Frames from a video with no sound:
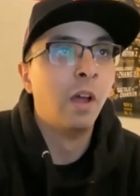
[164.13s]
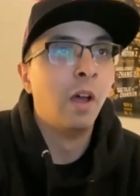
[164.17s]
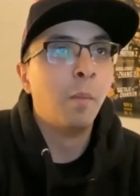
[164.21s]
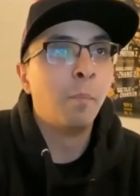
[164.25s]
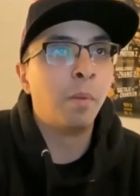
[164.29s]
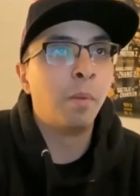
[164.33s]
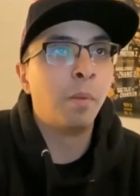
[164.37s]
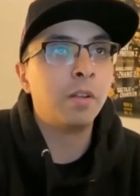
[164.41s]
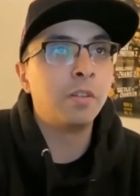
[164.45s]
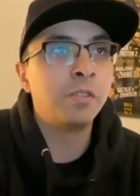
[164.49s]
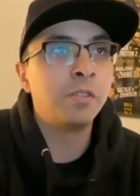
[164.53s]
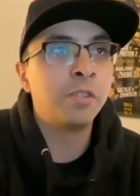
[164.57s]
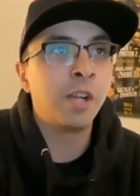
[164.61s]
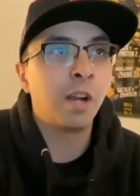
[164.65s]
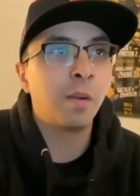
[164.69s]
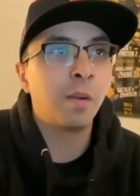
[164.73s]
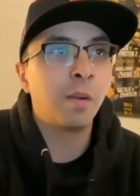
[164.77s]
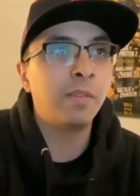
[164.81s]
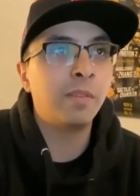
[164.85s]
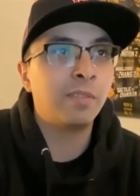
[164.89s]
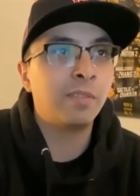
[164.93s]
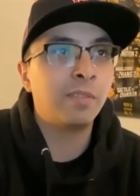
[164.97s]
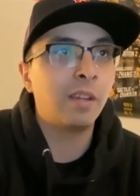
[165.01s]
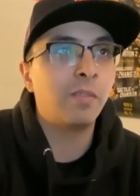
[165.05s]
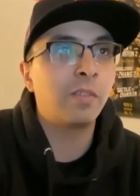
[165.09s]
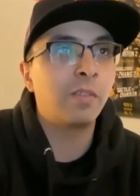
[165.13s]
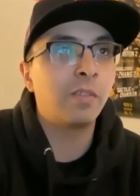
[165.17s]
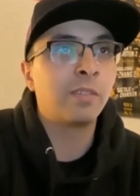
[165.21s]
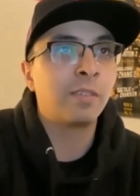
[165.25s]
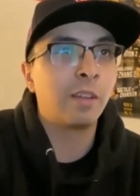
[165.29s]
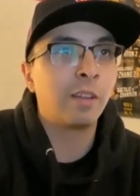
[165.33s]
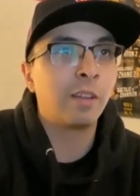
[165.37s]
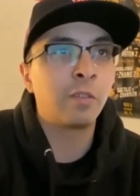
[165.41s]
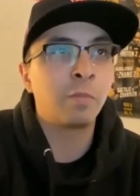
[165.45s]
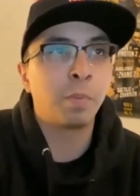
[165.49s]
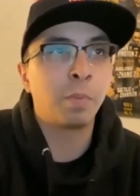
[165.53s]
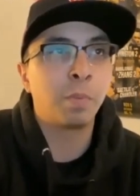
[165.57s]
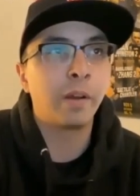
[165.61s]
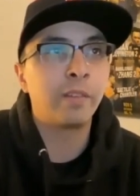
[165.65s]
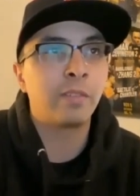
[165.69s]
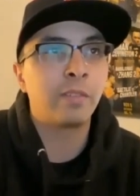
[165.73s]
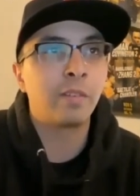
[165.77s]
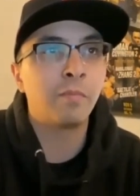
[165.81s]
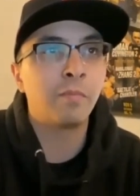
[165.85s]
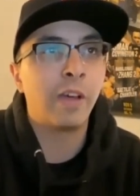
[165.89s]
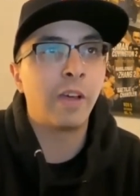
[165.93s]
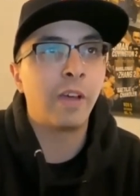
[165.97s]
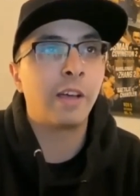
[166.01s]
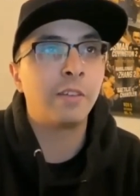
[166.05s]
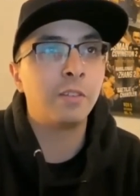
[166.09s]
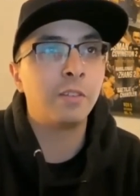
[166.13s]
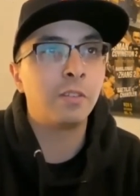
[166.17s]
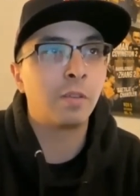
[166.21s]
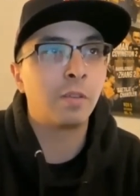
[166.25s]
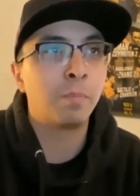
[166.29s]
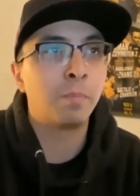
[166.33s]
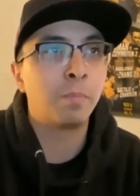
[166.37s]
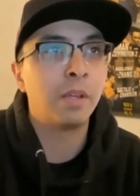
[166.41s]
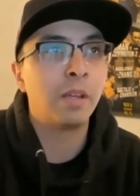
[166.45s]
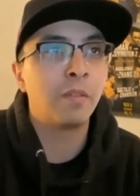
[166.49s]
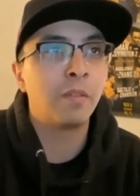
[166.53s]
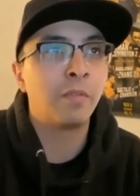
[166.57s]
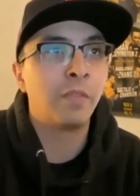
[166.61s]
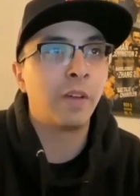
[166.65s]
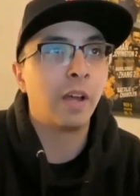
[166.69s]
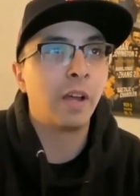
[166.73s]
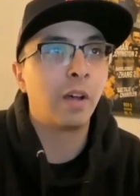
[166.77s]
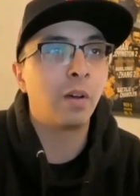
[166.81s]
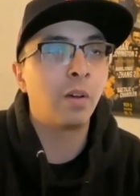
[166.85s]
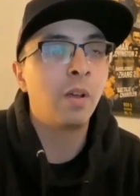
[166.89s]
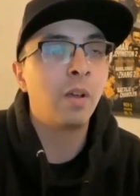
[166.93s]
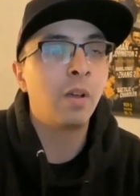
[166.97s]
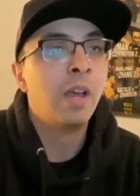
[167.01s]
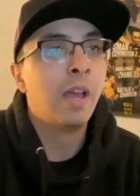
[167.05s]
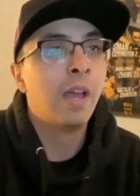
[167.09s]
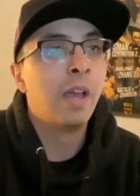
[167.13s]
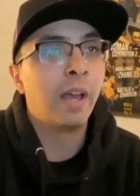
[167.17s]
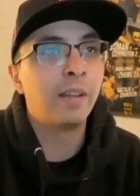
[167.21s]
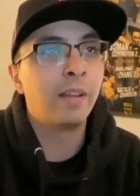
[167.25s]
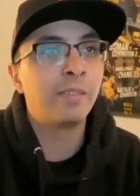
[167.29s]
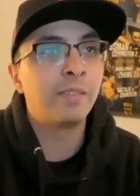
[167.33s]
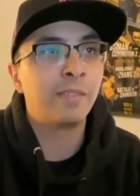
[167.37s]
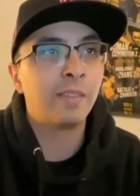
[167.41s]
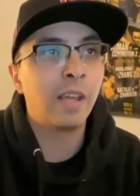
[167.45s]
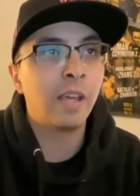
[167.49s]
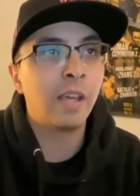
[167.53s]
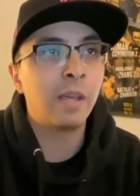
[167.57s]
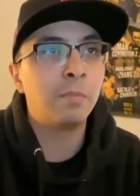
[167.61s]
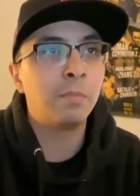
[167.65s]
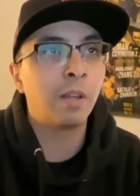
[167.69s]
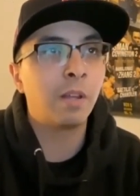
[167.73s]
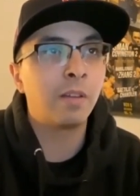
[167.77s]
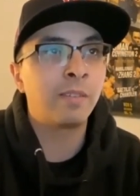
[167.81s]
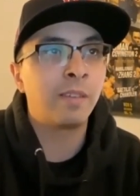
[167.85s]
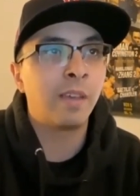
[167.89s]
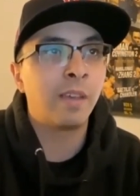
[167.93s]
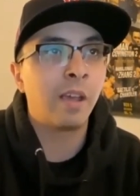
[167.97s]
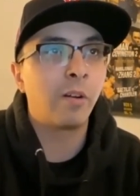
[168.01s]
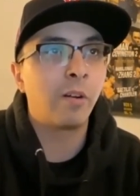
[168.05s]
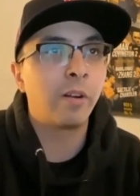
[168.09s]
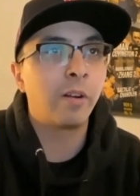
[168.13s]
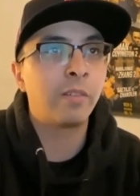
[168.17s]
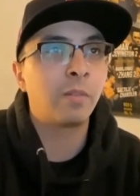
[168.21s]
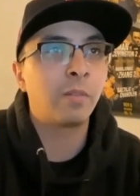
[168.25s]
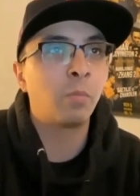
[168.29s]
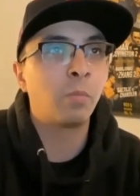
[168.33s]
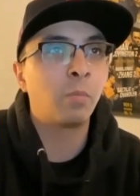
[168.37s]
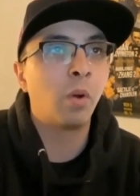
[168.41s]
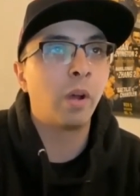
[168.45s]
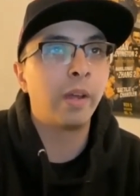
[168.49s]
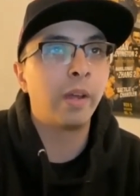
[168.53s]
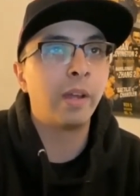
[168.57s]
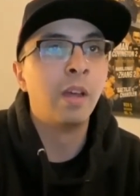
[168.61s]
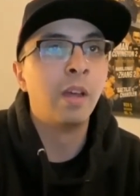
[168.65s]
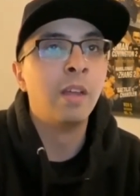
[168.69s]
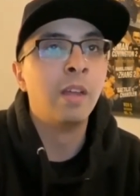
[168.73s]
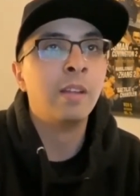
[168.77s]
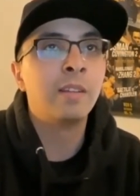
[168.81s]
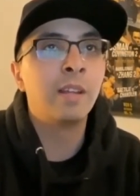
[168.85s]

but Jeremy Stevens does bring some value to P F L and his name does carry some weight.